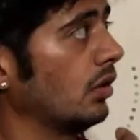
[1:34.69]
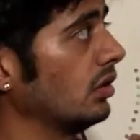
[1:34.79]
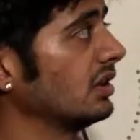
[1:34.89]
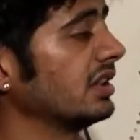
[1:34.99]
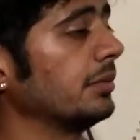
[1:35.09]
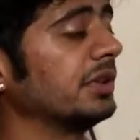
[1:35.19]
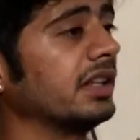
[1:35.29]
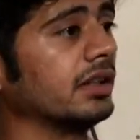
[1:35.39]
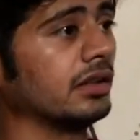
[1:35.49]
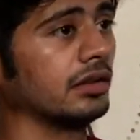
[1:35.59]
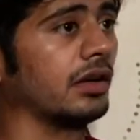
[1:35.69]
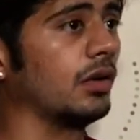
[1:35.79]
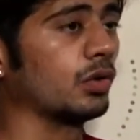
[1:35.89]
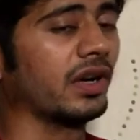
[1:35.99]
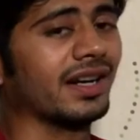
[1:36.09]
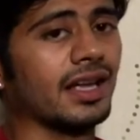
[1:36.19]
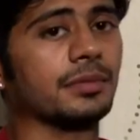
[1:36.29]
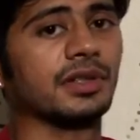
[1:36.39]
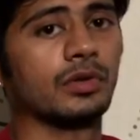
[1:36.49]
on the same thing, how to get abs.